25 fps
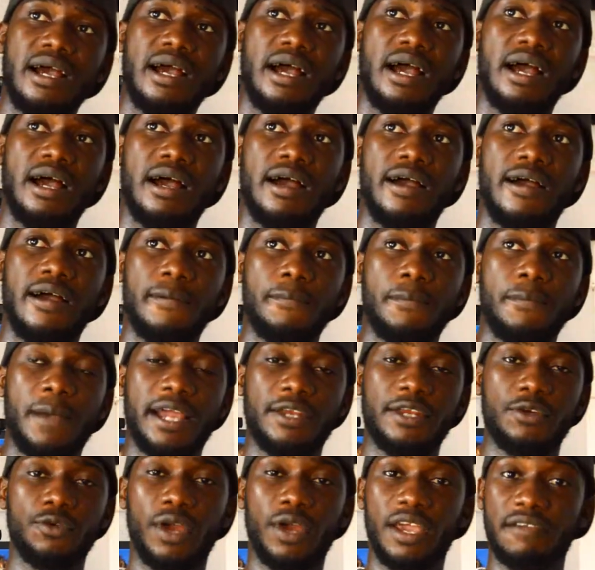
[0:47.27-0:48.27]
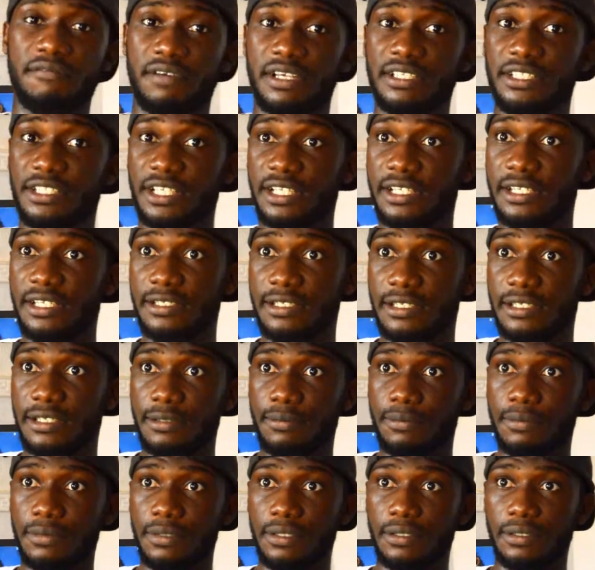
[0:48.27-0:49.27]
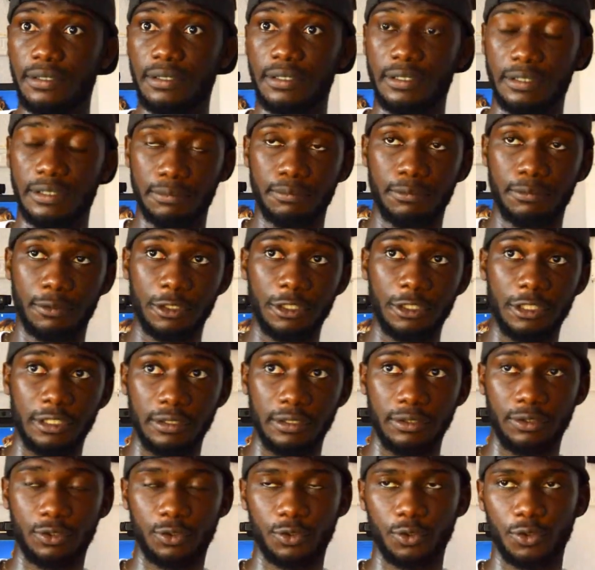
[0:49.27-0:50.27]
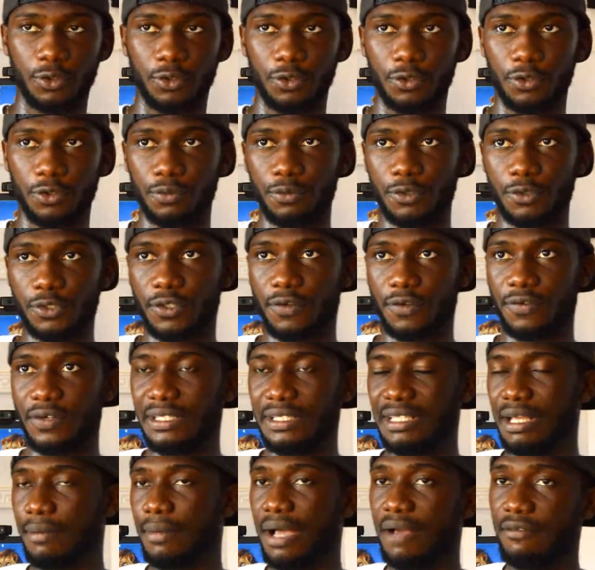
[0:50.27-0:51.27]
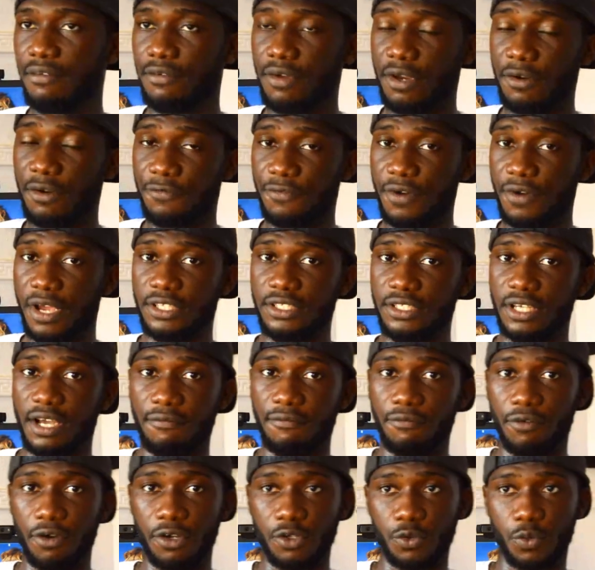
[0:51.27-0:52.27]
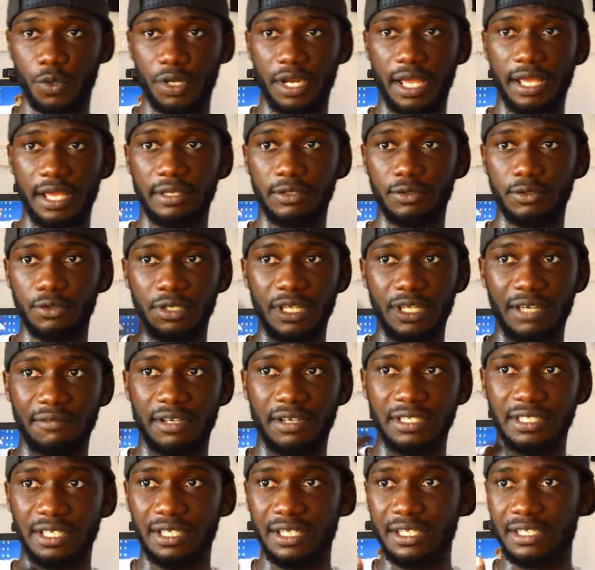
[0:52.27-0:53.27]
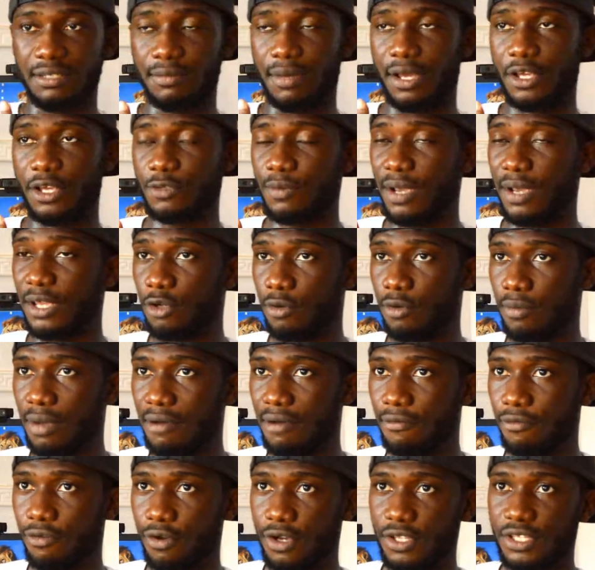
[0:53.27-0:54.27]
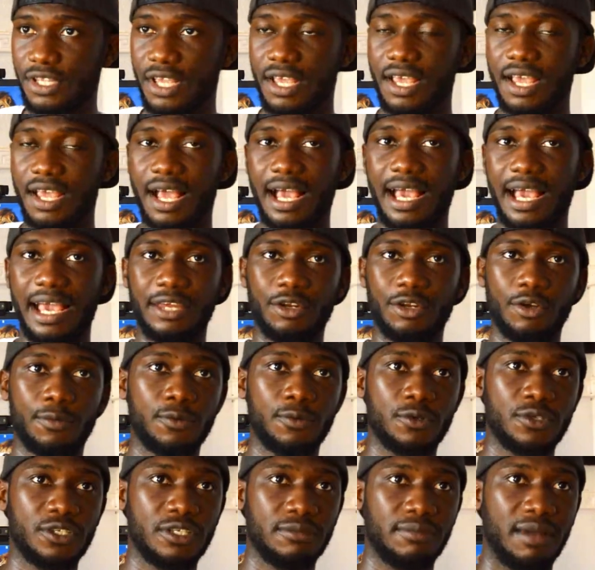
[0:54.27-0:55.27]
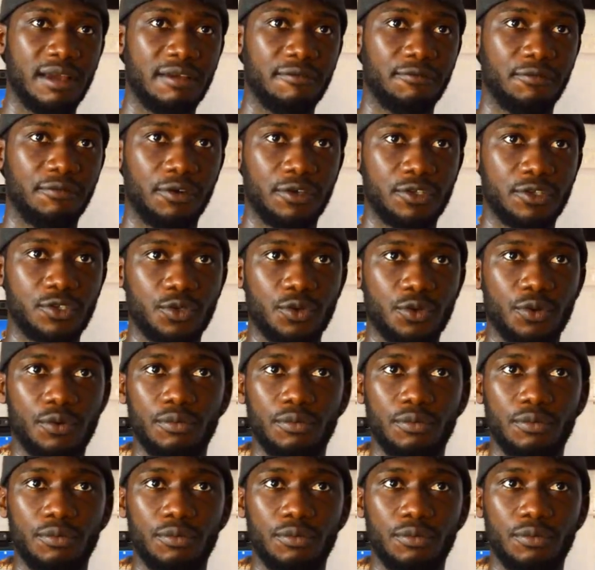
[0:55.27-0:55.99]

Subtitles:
I do evangelism in the morning, so most of the time I have a very fragile voice. When I do the evangelism, I use my normal voice, I end up losing my voice.